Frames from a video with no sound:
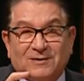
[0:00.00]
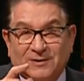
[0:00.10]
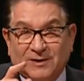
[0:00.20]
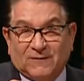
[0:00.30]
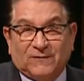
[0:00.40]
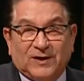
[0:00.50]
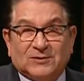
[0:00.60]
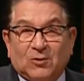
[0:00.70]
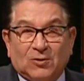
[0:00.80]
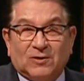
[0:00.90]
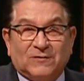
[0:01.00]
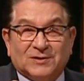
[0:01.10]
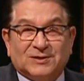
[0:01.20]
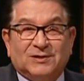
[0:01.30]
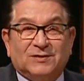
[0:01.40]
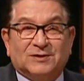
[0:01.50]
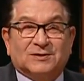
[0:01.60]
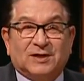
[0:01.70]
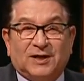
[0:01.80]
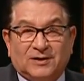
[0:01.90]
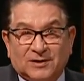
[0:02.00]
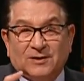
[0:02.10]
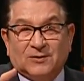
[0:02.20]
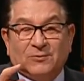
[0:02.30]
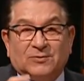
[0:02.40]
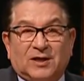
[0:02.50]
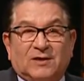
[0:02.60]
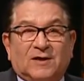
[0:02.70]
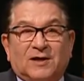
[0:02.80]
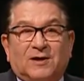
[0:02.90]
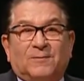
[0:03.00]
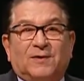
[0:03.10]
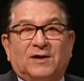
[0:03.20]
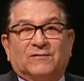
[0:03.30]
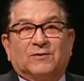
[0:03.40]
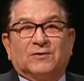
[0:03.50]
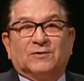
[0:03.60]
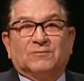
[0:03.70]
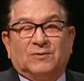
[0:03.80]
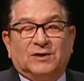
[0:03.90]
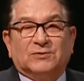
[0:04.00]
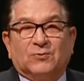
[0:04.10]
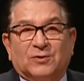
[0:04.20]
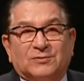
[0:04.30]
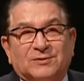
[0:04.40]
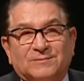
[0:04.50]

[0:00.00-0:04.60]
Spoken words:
affect all of us in this state? We'll take that up after these words.